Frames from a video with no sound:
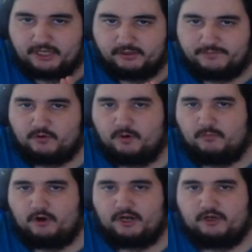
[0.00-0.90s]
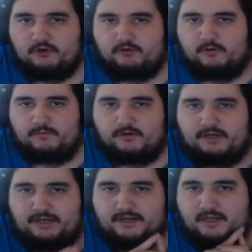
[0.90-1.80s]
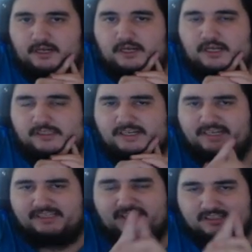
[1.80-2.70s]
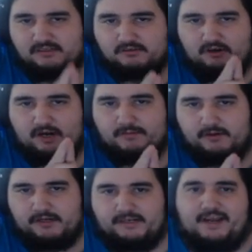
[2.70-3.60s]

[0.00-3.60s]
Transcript: If you are brand new, don't forget to hit that subscribe button.